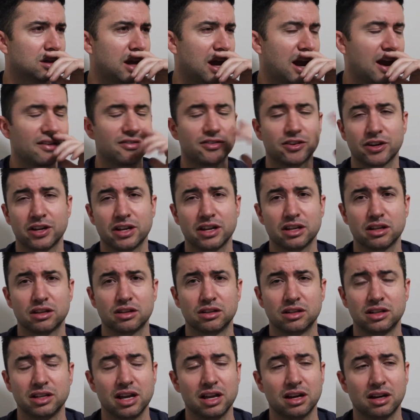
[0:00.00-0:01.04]
after
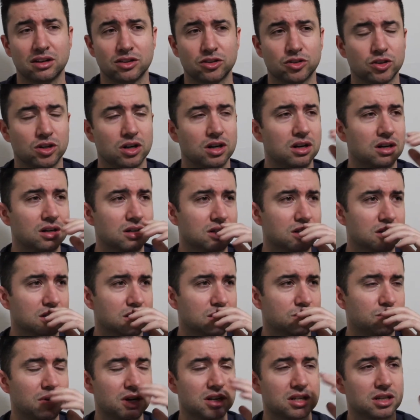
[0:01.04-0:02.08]
he'd get on drugs
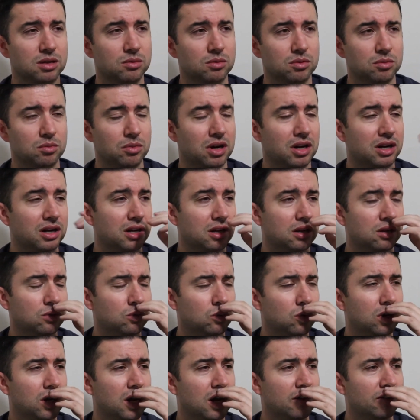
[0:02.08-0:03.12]
and spend some of the money
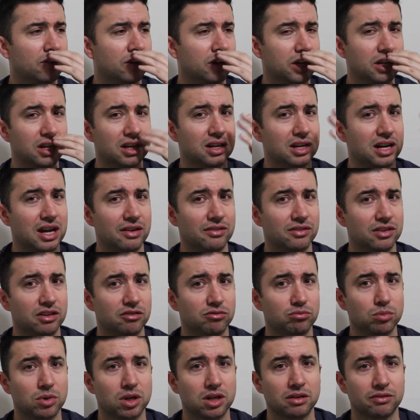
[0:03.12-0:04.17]
and whatever, he didn't have
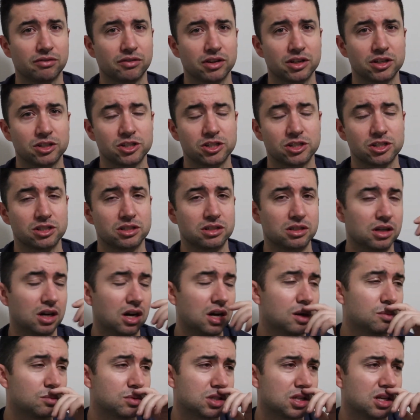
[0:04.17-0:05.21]
enough money to finish his
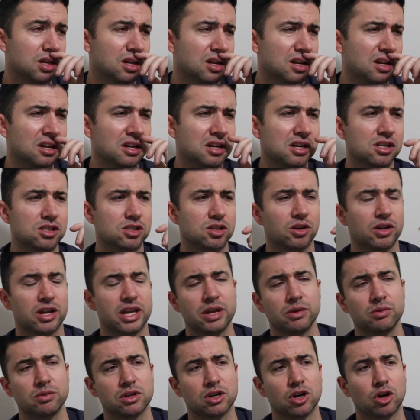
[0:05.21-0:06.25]
jobs. So
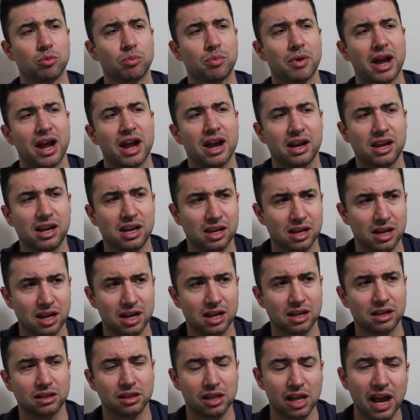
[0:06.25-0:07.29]
he would go back and,
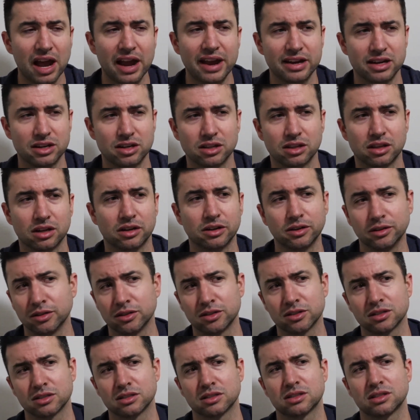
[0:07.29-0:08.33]
and lie to the
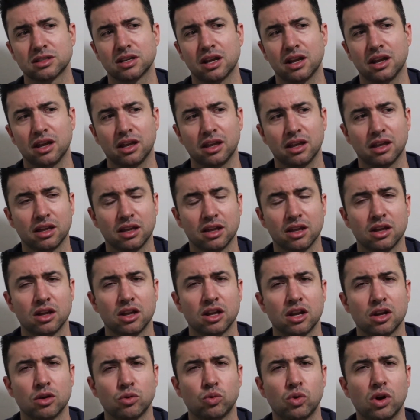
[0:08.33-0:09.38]
owners and say,
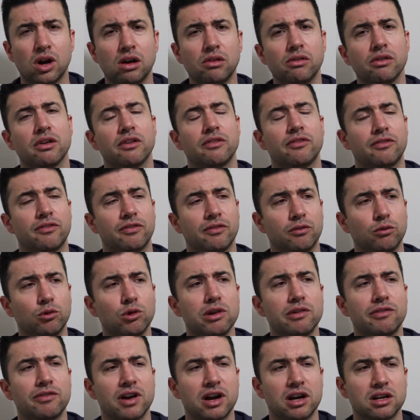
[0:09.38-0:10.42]
"Well, we
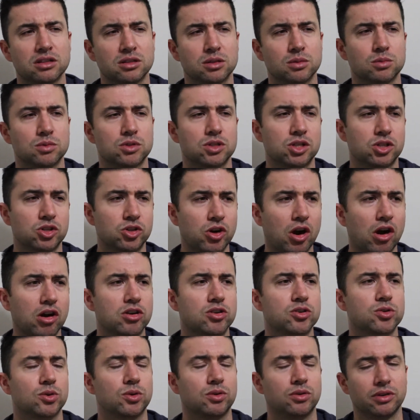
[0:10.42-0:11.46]
we found some
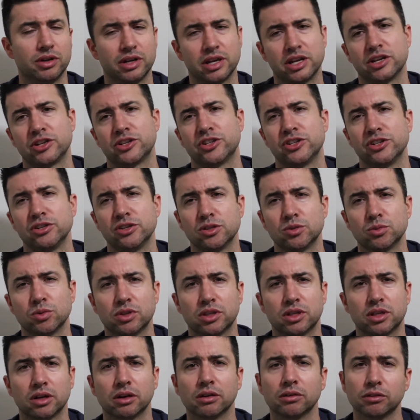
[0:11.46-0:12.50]
structural issues
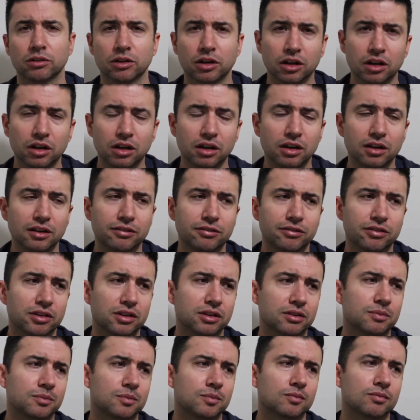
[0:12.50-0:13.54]
with your roof,
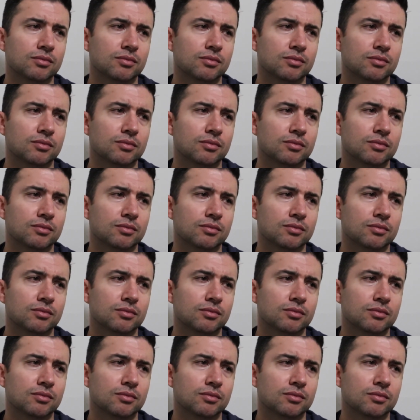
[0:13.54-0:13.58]
and